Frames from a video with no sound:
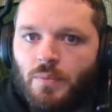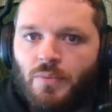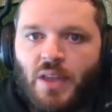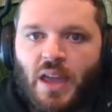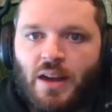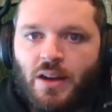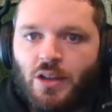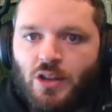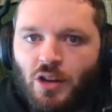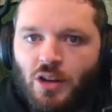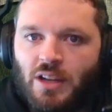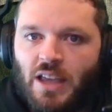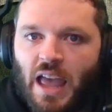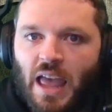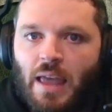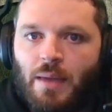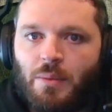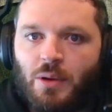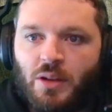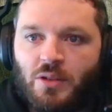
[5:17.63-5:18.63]
He had a good
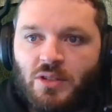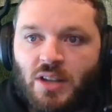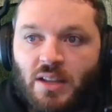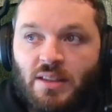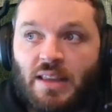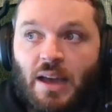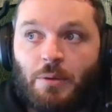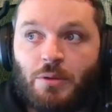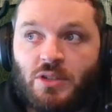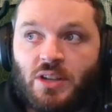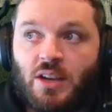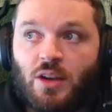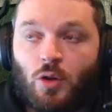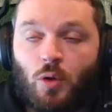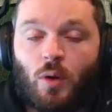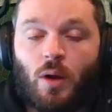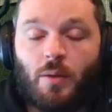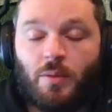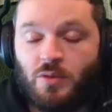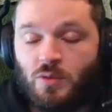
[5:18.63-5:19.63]
game, and it was like, that was a,
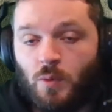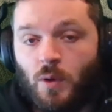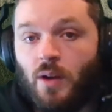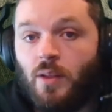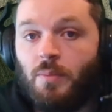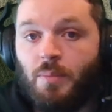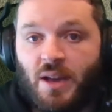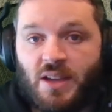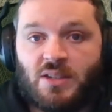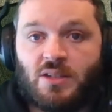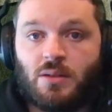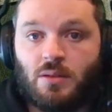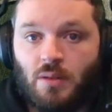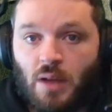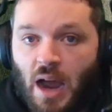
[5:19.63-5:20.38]
it was one of the best,